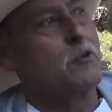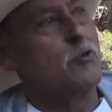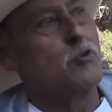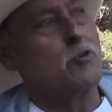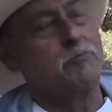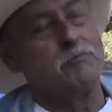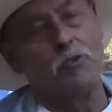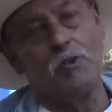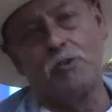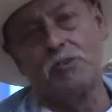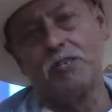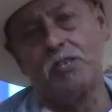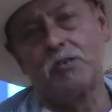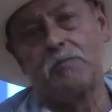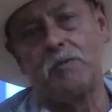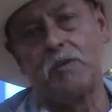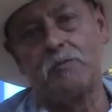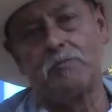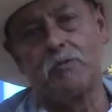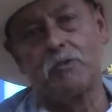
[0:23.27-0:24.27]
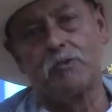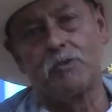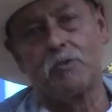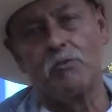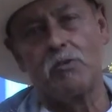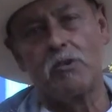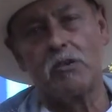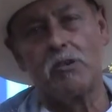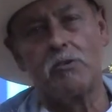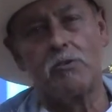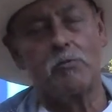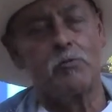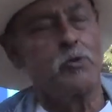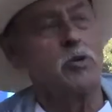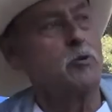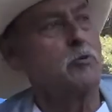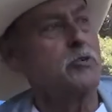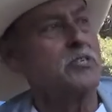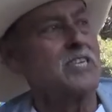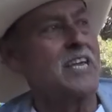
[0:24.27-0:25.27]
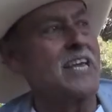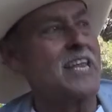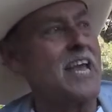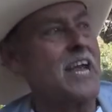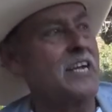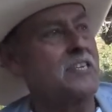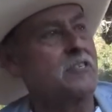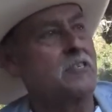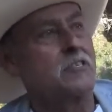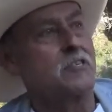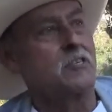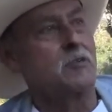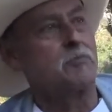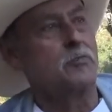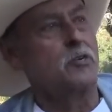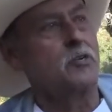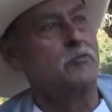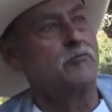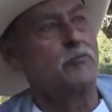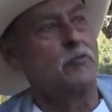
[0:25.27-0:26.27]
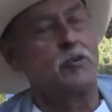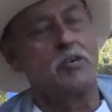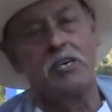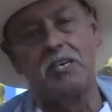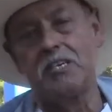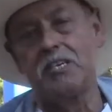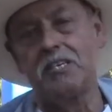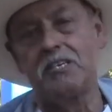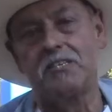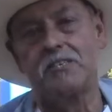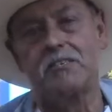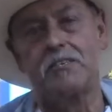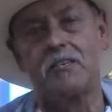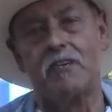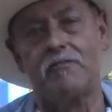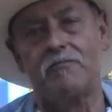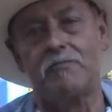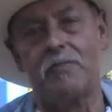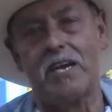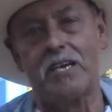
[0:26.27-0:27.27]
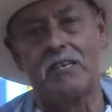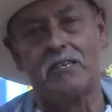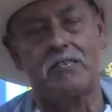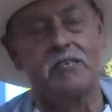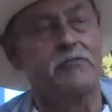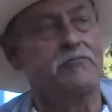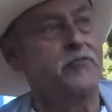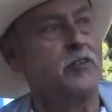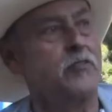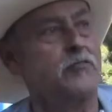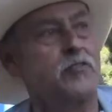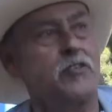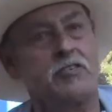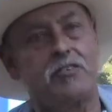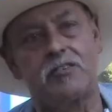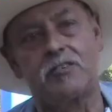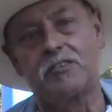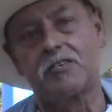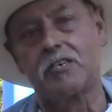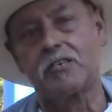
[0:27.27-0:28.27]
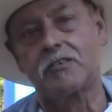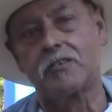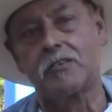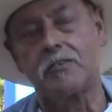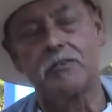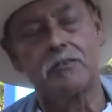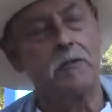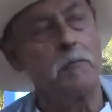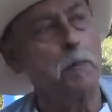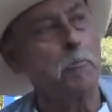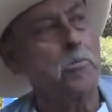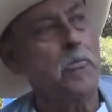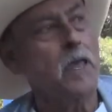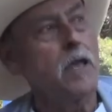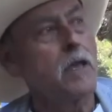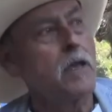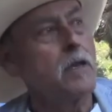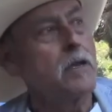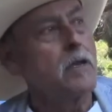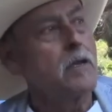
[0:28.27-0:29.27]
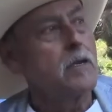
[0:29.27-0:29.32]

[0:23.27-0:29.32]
My dad grew up knowing these people, so we, we always had access up here for hunting and stuff back in the 50s and 60s.